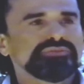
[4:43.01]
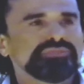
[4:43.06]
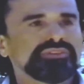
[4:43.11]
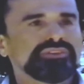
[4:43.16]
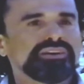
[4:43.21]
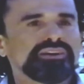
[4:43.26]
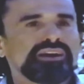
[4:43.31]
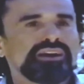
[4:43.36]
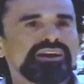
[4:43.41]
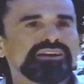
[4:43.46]

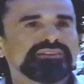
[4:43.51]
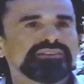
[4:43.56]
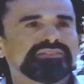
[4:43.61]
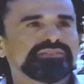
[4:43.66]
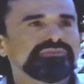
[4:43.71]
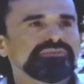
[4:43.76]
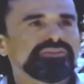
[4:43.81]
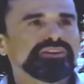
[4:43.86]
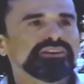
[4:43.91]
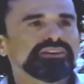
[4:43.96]
uh, our,
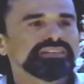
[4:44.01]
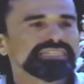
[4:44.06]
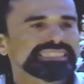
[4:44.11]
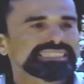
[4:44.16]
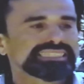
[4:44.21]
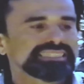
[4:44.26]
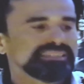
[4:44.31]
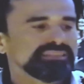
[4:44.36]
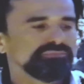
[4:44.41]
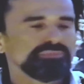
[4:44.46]
the very
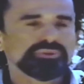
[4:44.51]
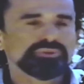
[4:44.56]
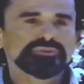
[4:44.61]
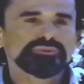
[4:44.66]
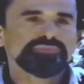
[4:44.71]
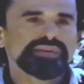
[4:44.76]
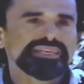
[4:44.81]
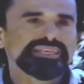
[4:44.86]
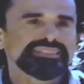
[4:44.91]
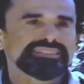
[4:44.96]
simple
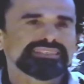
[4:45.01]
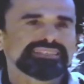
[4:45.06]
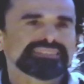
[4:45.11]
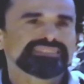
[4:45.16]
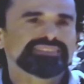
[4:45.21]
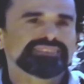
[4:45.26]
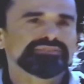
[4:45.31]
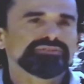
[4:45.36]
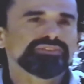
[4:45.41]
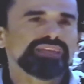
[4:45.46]

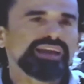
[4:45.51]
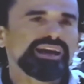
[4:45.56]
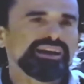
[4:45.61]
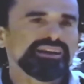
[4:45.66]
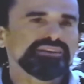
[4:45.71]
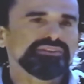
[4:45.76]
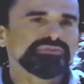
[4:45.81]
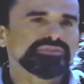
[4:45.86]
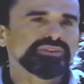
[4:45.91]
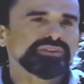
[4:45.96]
basics of
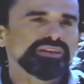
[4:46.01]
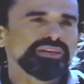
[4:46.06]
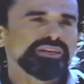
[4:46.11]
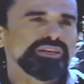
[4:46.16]
life